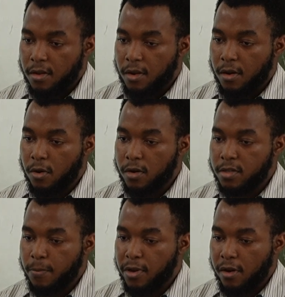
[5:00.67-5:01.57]
The lower
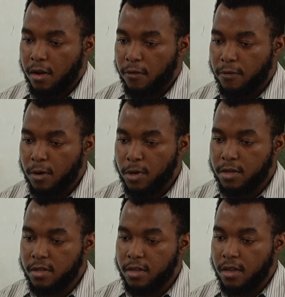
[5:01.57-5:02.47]
support L frame,
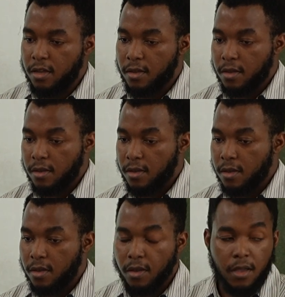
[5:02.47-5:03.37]
which is the
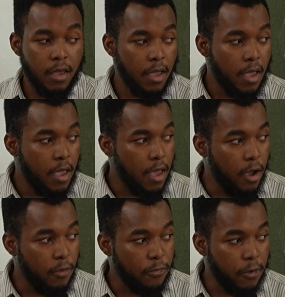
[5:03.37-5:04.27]

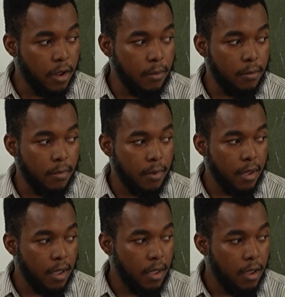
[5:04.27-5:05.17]
L frame
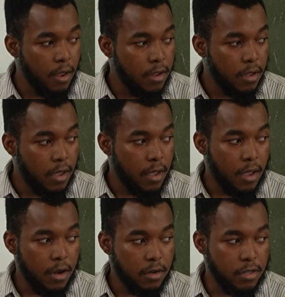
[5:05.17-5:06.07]

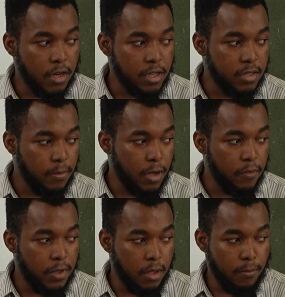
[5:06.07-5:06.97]
just
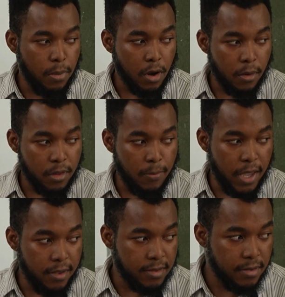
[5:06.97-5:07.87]
above the bottom, the
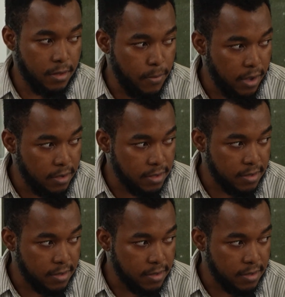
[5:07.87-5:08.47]
base, the